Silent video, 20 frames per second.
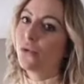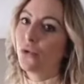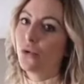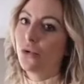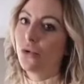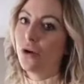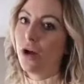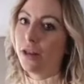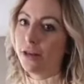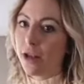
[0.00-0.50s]

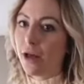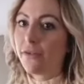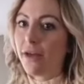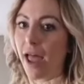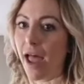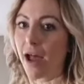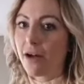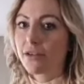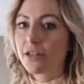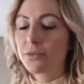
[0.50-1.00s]
for another
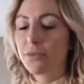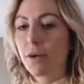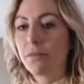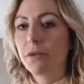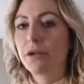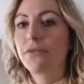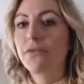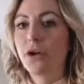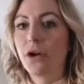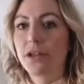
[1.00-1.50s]
house when
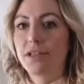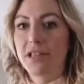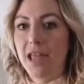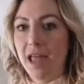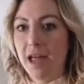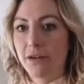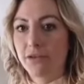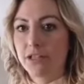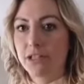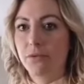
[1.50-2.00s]
we find a
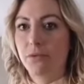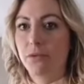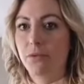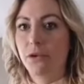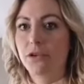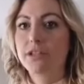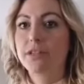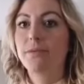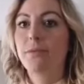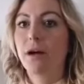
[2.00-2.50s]
house that we
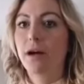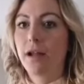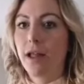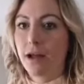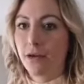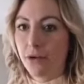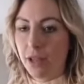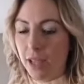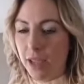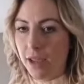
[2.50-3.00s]
want to buy
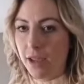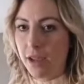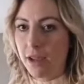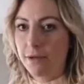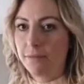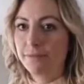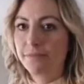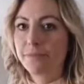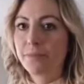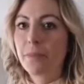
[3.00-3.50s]
out
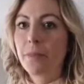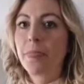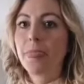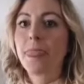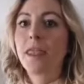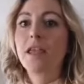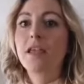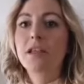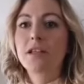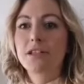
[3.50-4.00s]
here.
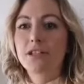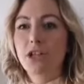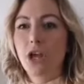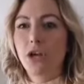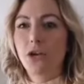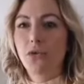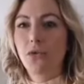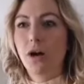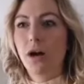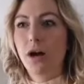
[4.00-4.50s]

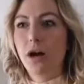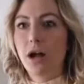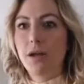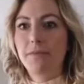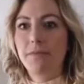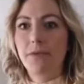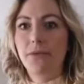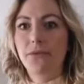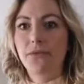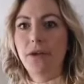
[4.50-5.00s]
So
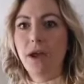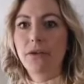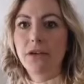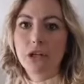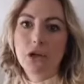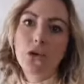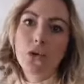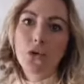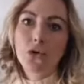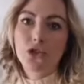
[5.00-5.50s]
I'm
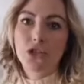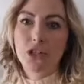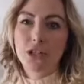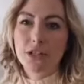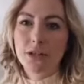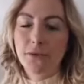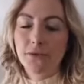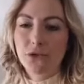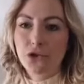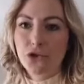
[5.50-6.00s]
very
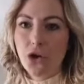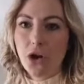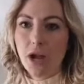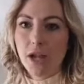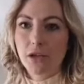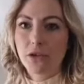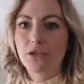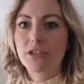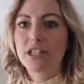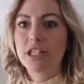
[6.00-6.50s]
cautious of
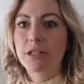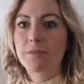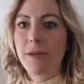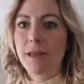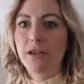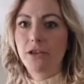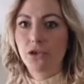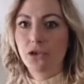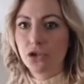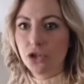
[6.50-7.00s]
trying not to
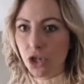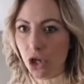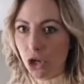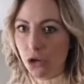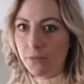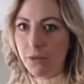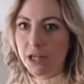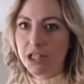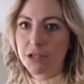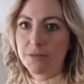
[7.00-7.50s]
spend
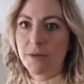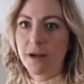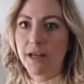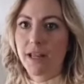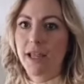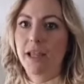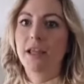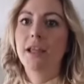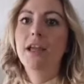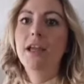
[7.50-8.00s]
too much
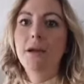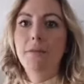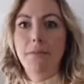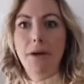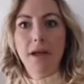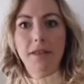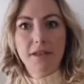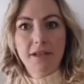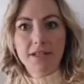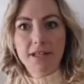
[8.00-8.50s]
money,
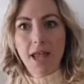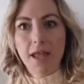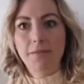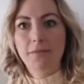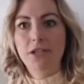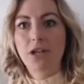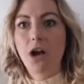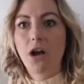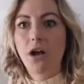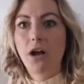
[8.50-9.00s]
but at the
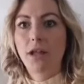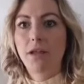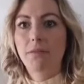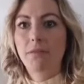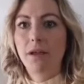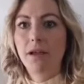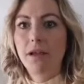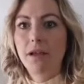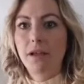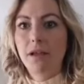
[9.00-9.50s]
same
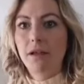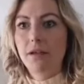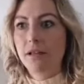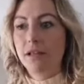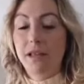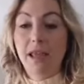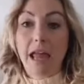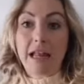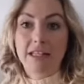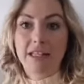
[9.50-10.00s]
time
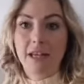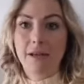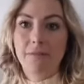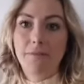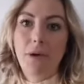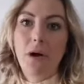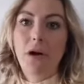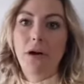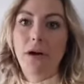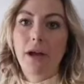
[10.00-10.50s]

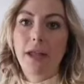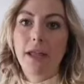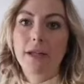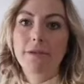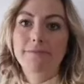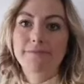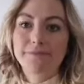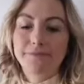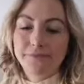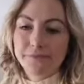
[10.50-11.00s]
getting
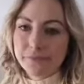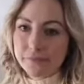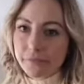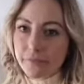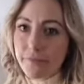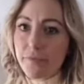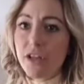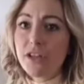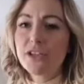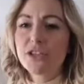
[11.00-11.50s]
by.
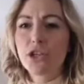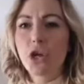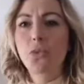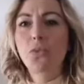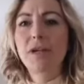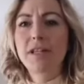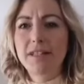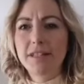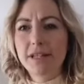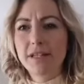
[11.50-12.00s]
So
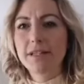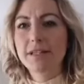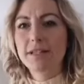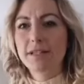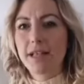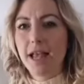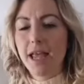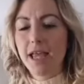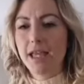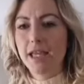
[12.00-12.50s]
we did
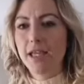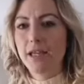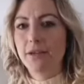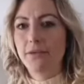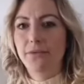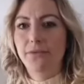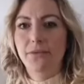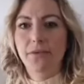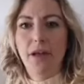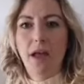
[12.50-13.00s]

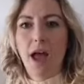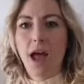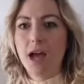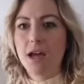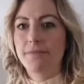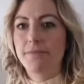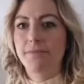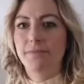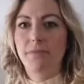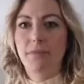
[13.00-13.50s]
save,
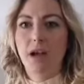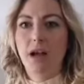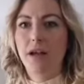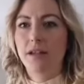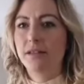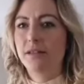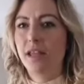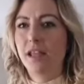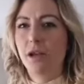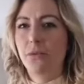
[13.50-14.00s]

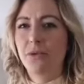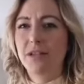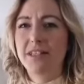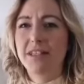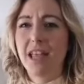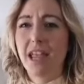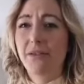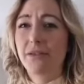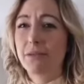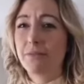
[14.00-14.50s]
I think we
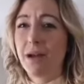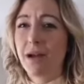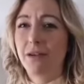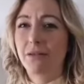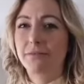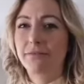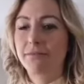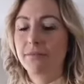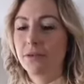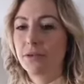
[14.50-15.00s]
saved
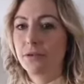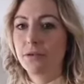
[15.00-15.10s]
about